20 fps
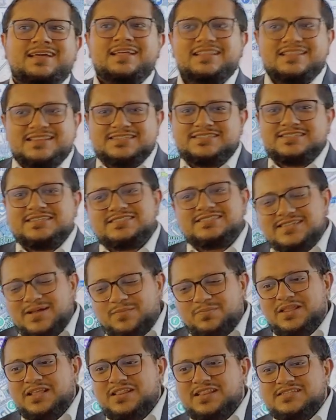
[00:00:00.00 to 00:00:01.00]
This is
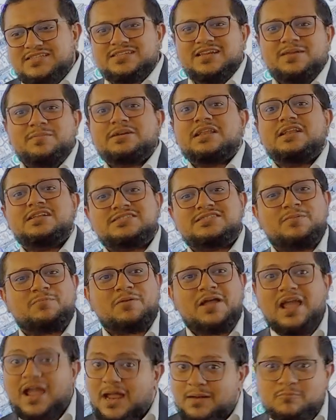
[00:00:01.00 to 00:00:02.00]
something that's limited in
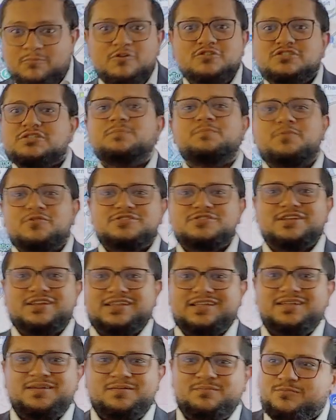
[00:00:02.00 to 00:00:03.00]
supply, and most
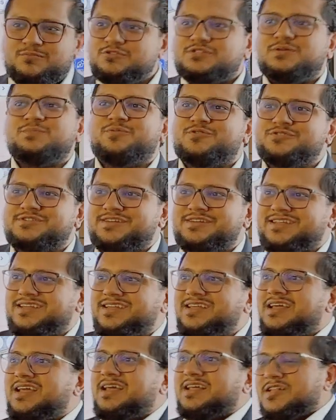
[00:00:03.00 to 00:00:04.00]
importantly,
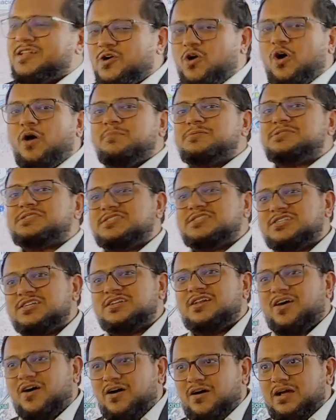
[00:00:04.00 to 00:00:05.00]
the
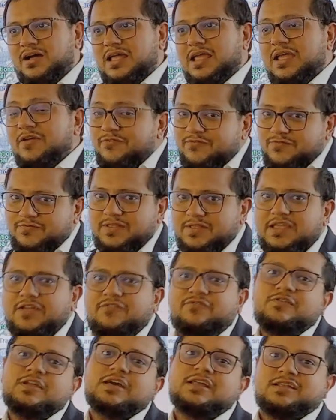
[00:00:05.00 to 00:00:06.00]
competition.
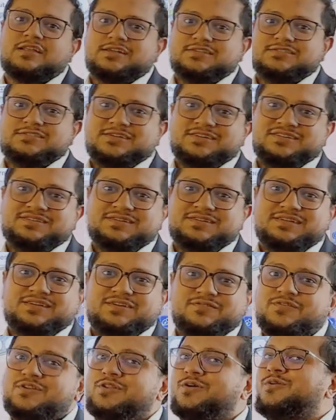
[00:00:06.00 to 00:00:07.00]
If we are right,
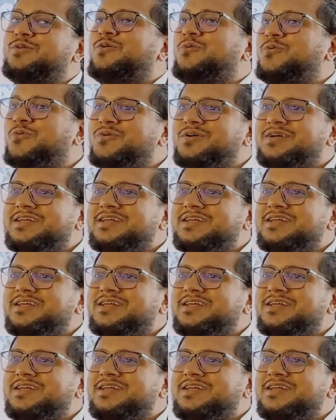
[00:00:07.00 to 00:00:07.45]
we don't know.